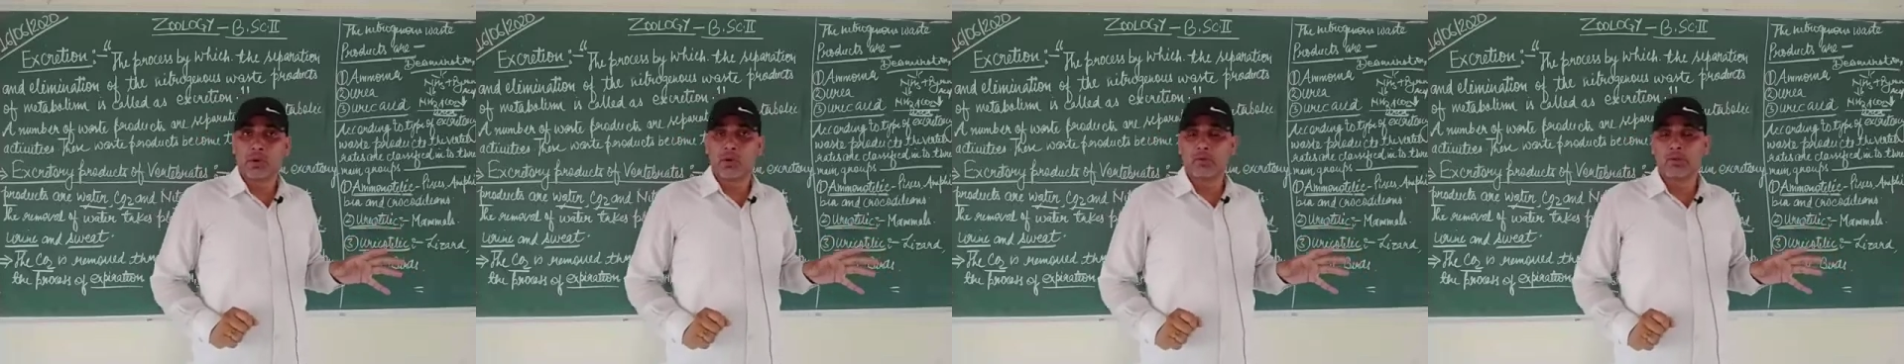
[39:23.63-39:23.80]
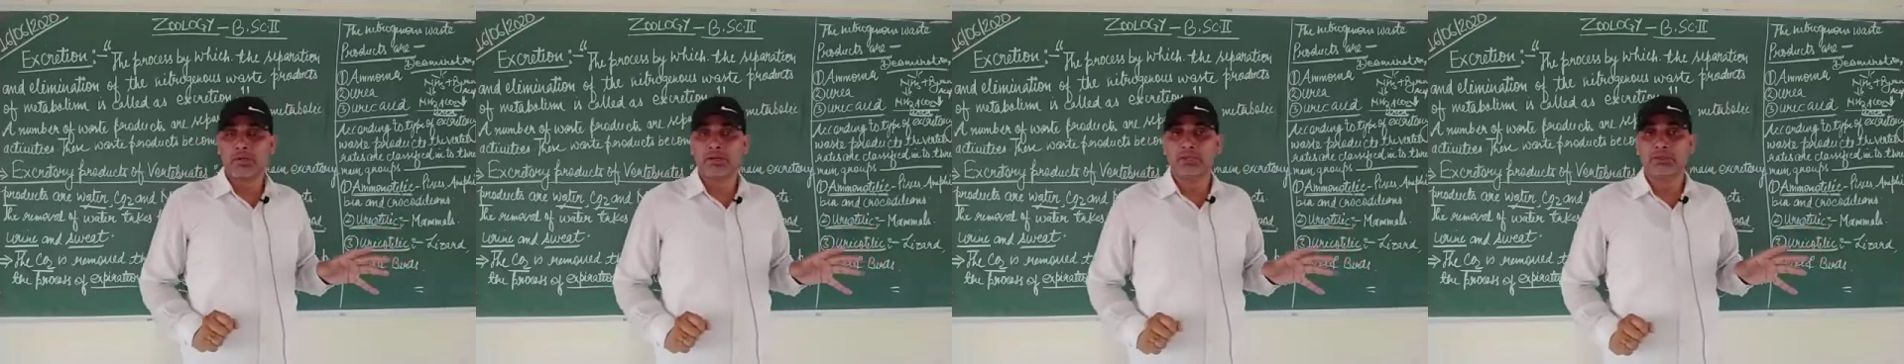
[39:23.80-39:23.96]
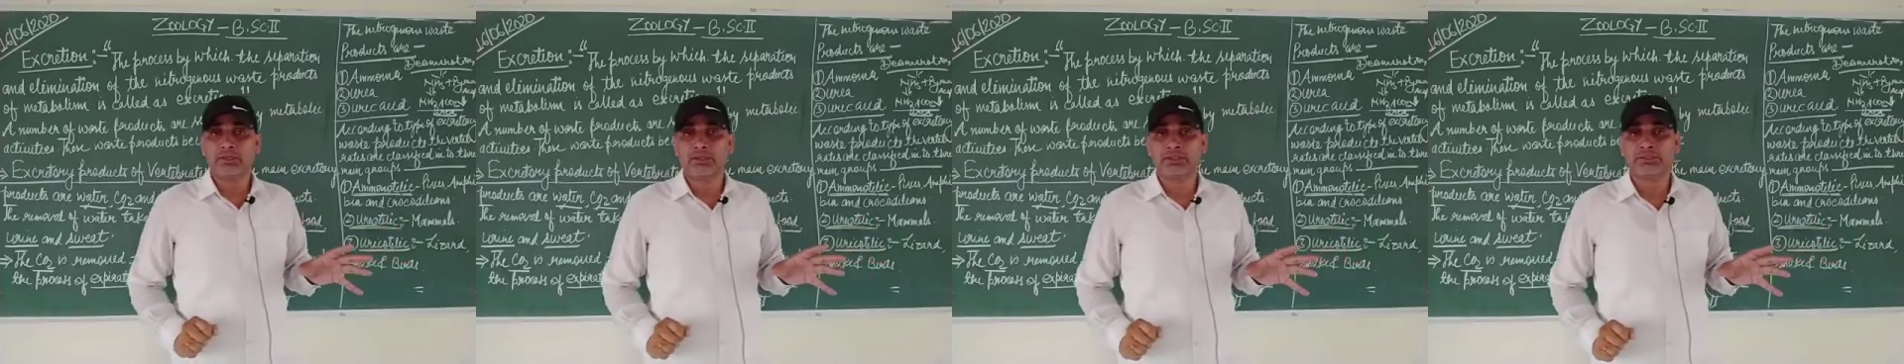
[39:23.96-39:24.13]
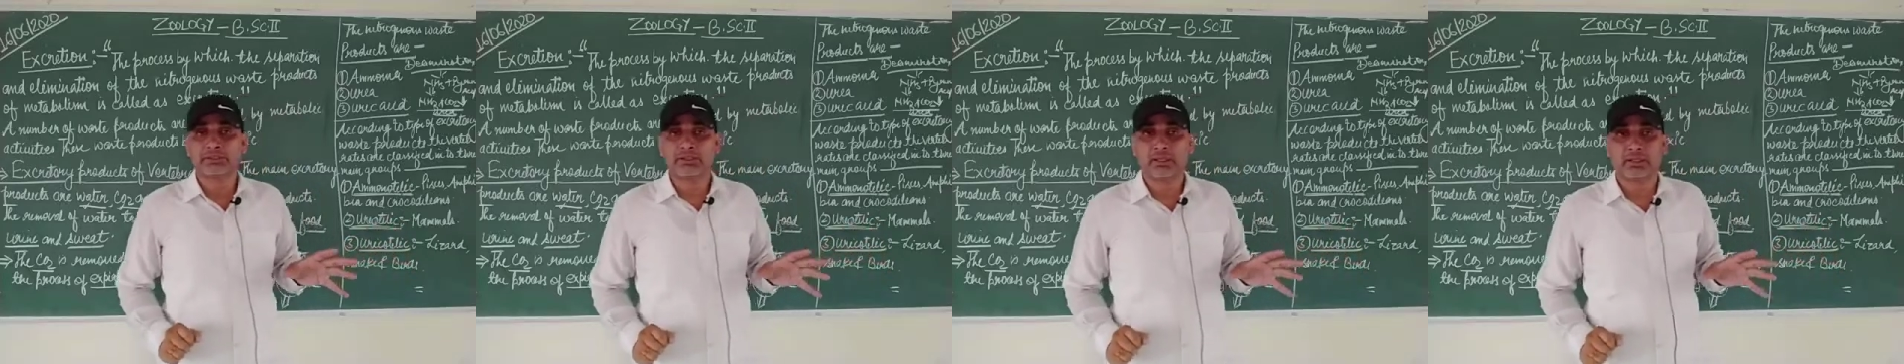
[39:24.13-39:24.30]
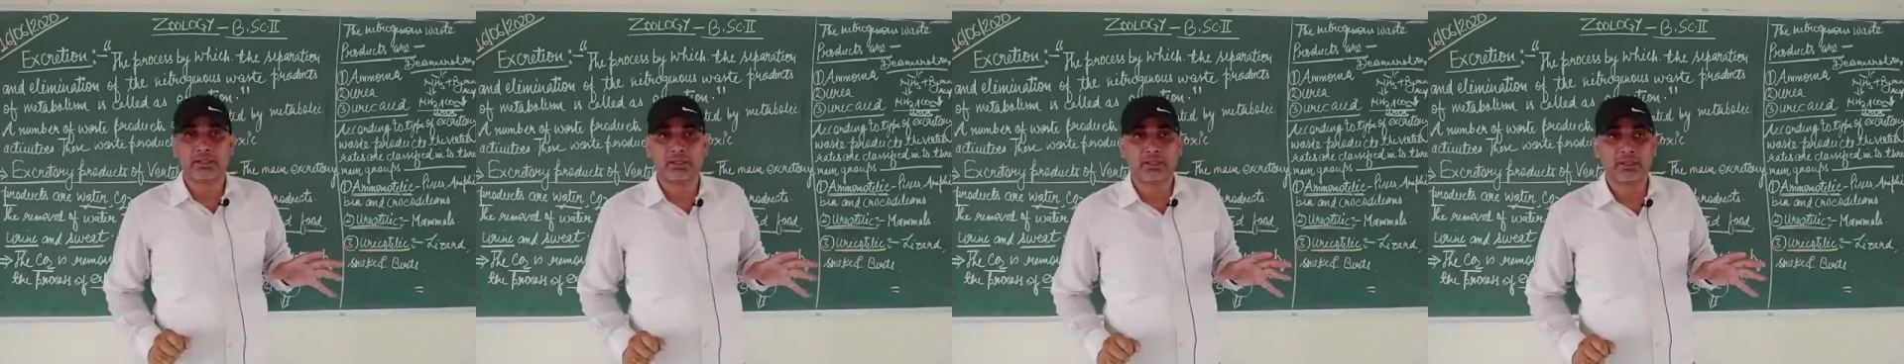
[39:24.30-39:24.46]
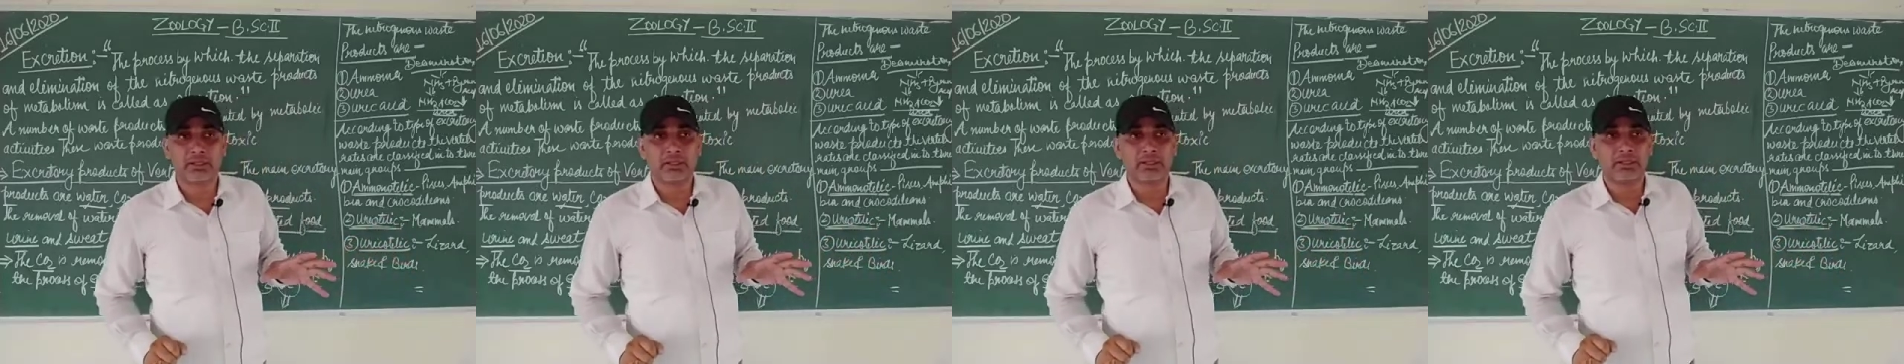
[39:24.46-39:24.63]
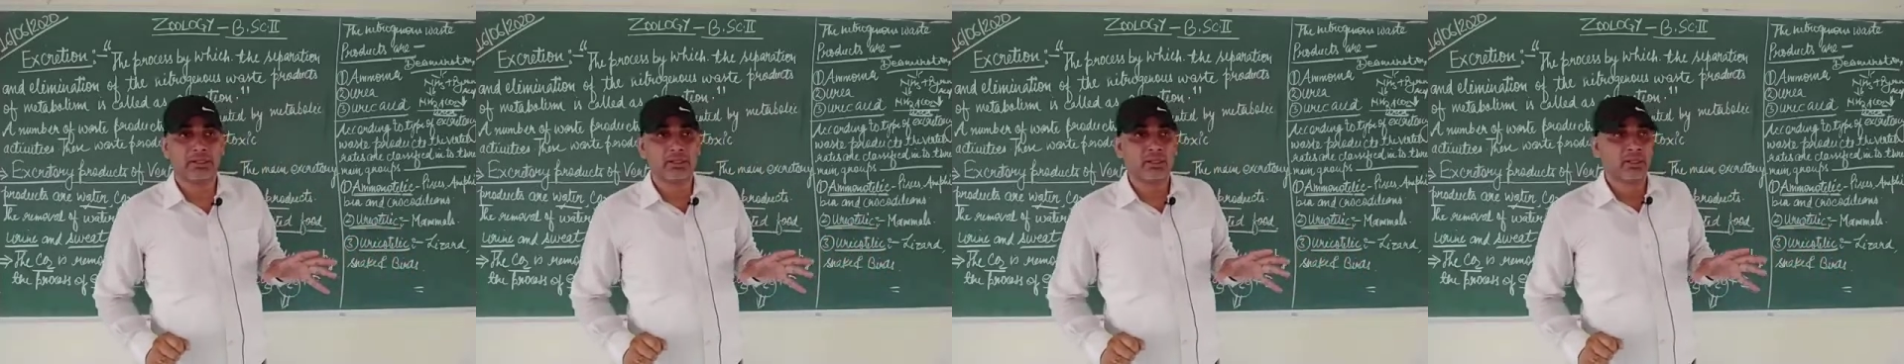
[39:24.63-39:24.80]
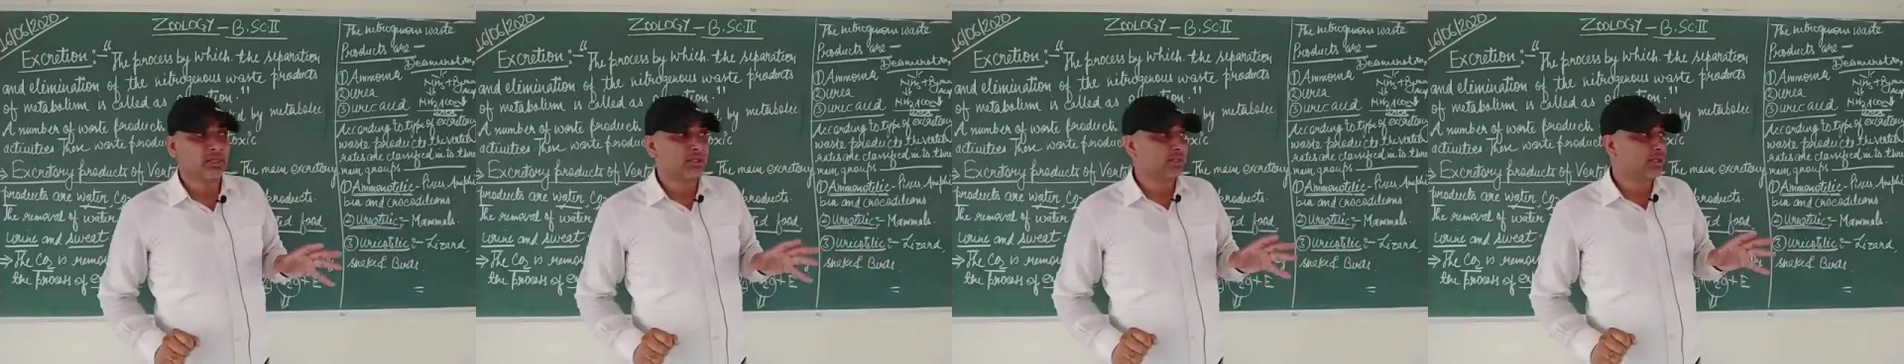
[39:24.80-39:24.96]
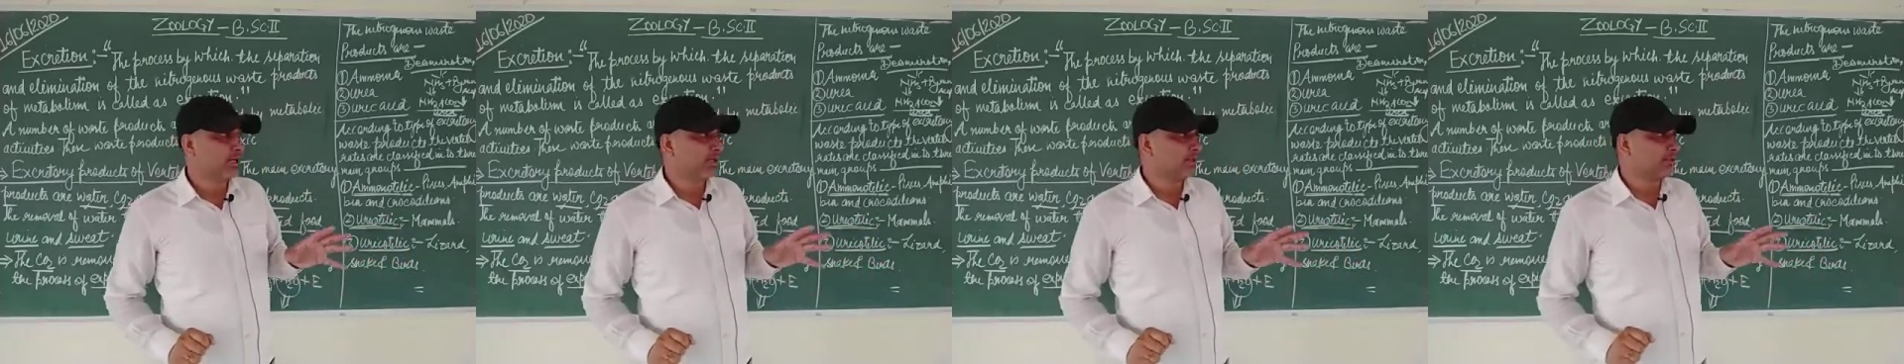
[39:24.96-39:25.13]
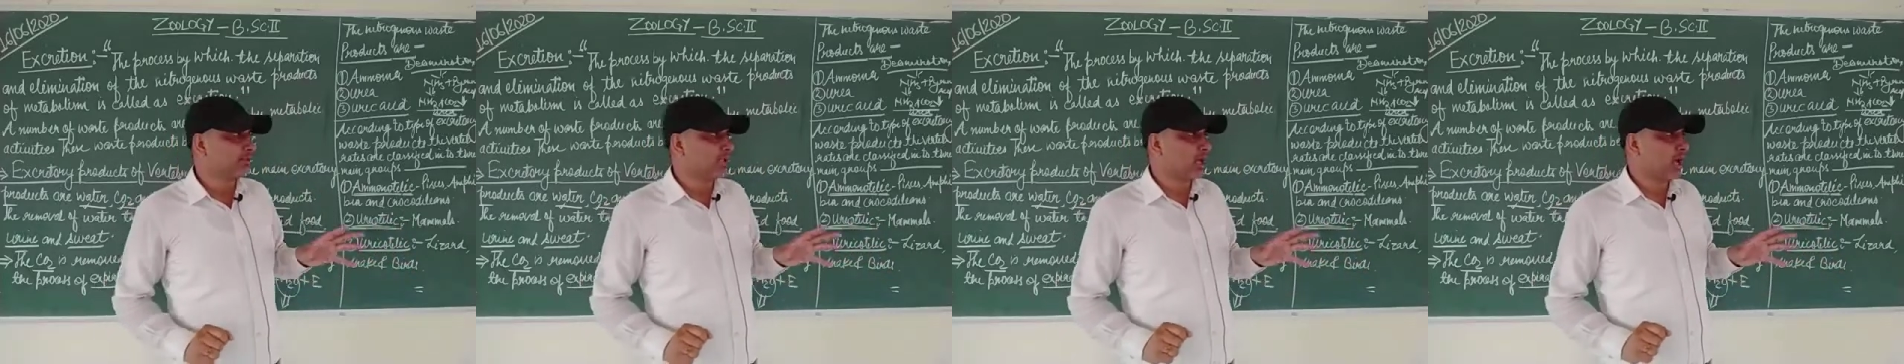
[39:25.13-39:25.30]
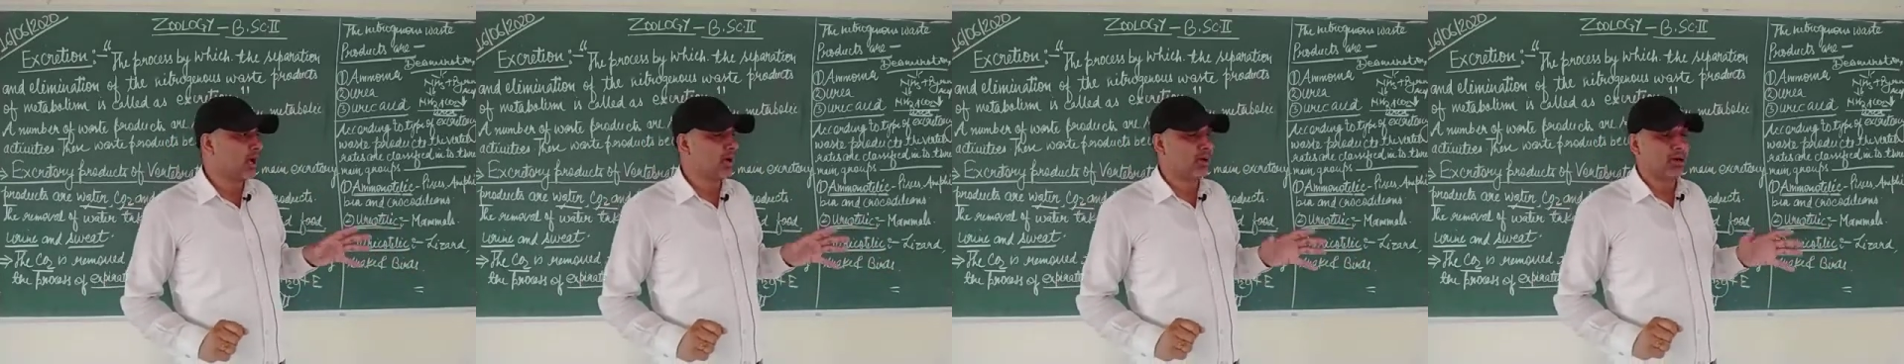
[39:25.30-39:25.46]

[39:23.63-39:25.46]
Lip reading: found in this category, that is